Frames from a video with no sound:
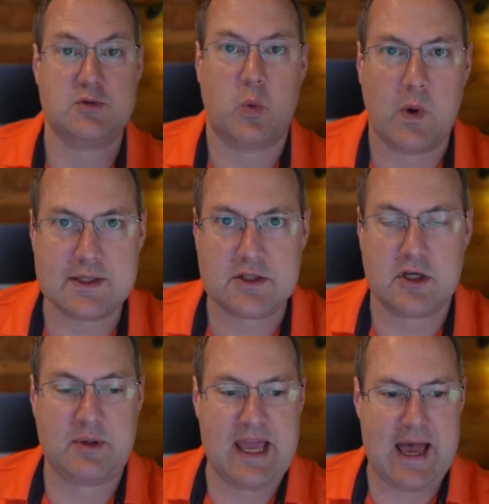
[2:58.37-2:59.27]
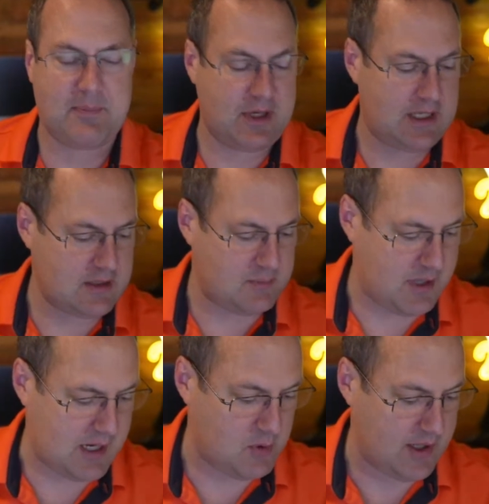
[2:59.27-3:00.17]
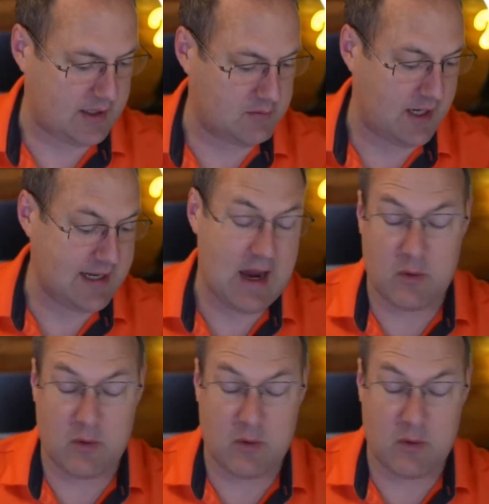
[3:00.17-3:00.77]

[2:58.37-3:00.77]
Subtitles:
What could be happening in the bond market right now?